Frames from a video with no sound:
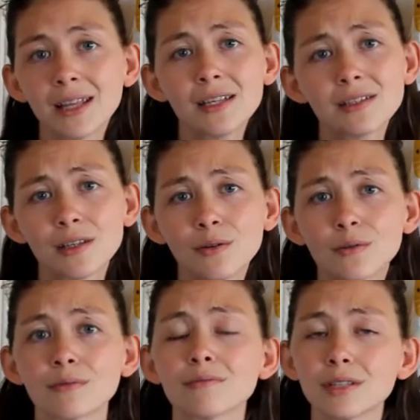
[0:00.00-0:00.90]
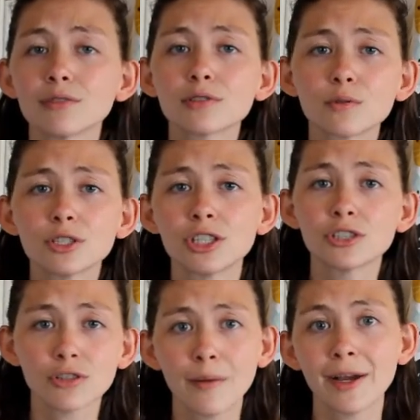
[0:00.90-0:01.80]
like these cute little
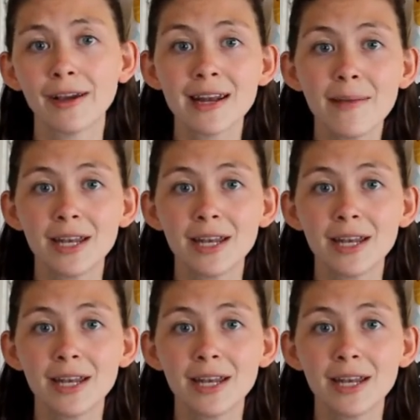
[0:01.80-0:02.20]
squishy strawberry